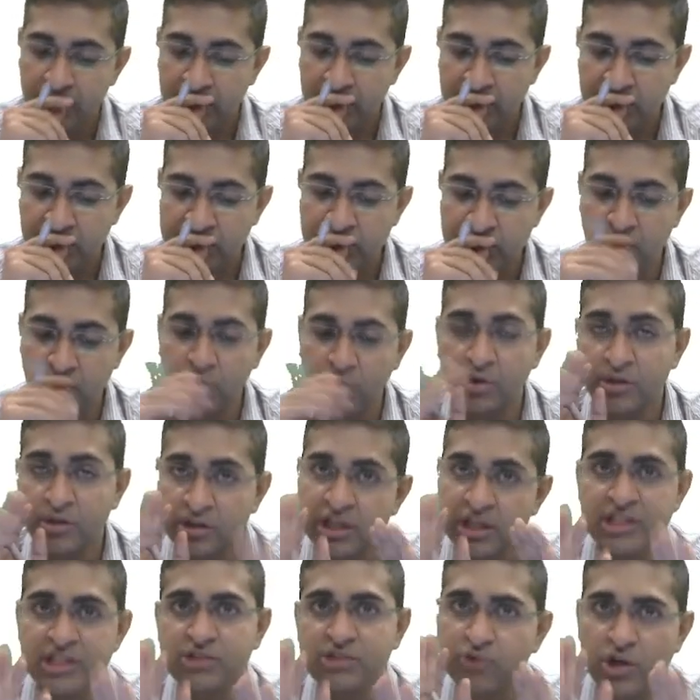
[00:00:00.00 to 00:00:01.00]
So
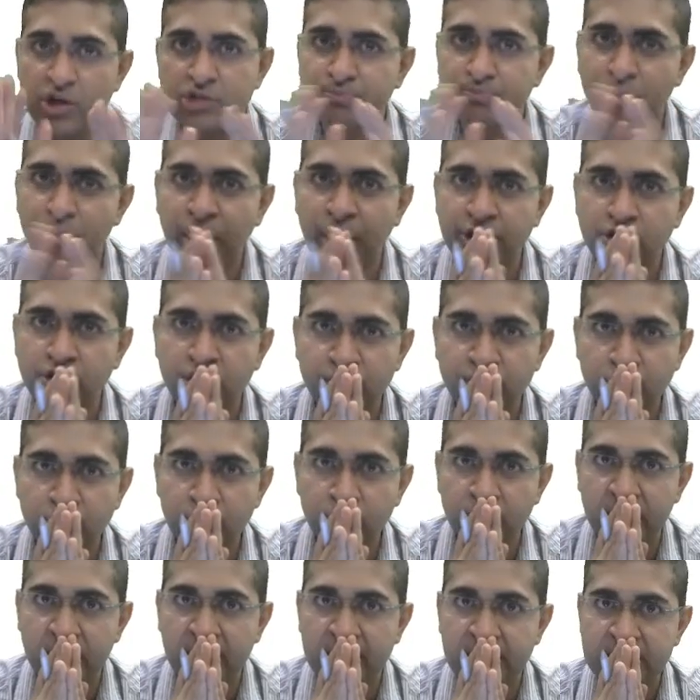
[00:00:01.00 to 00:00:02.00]
this was point of
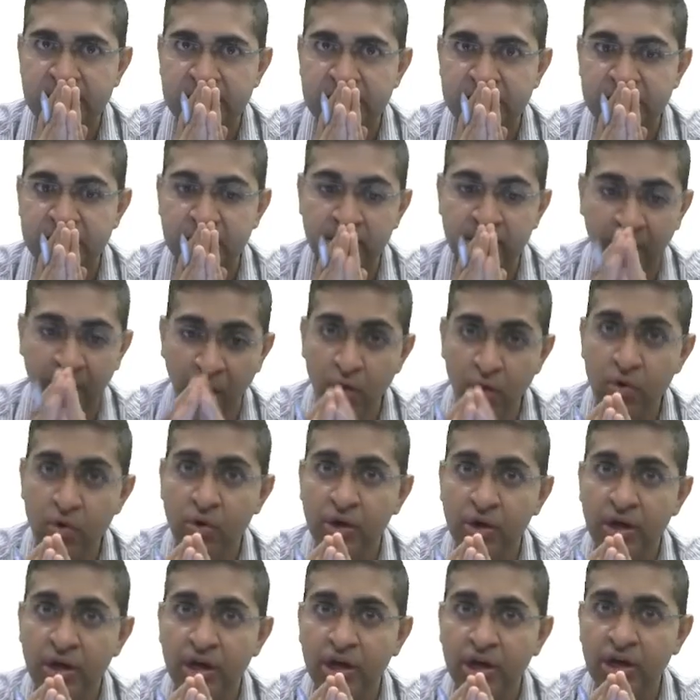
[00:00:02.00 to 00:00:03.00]
neutralization.
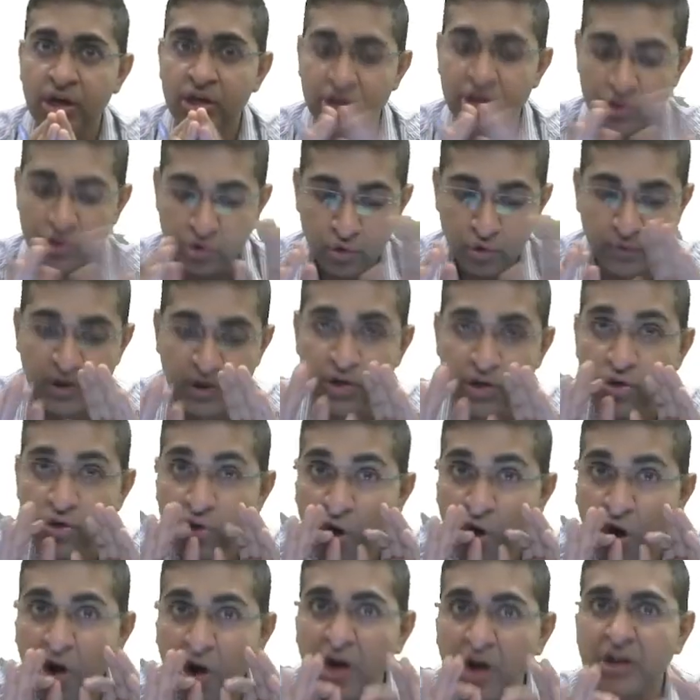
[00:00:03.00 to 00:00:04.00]
Now you will
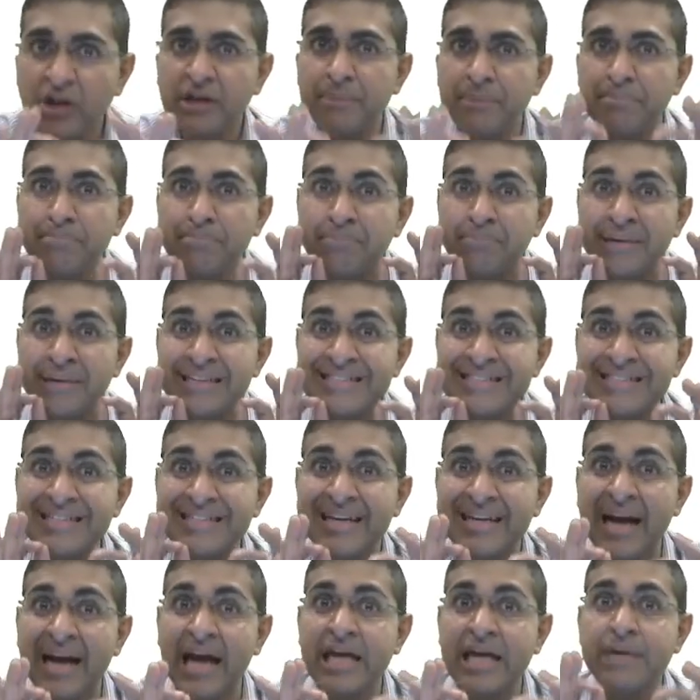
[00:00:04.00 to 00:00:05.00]
not
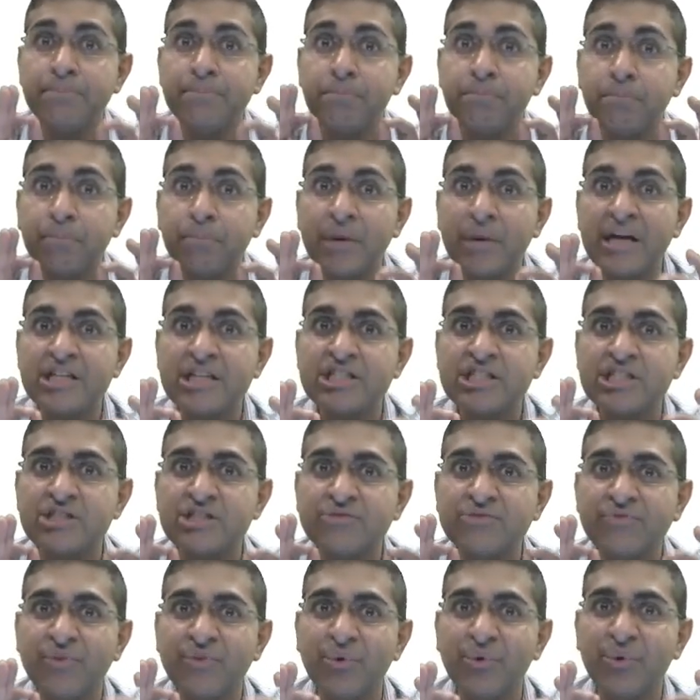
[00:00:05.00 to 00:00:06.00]
prescribe
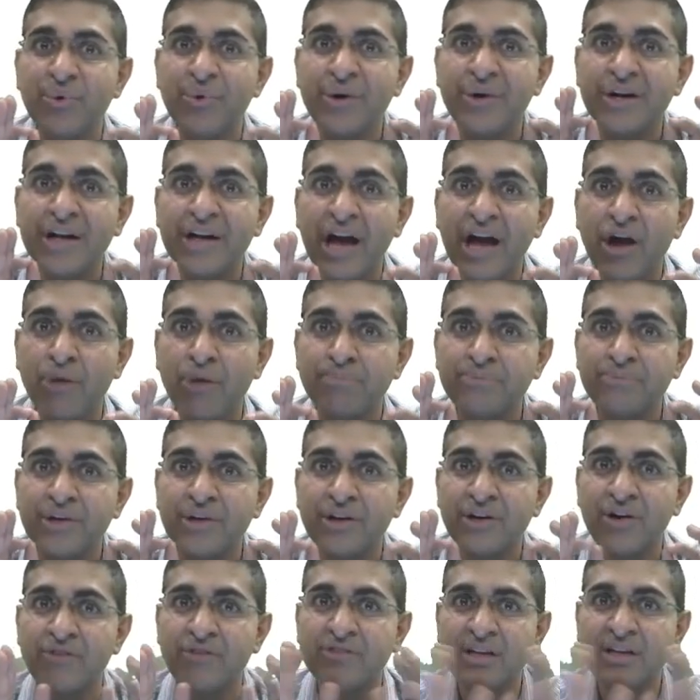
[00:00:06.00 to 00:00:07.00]
+4
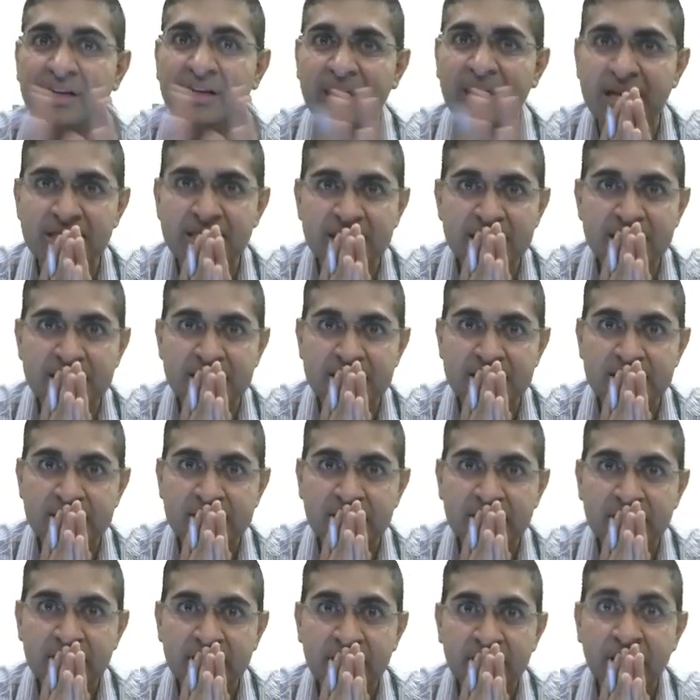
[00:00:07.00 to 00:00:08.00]
diopter of the glasses.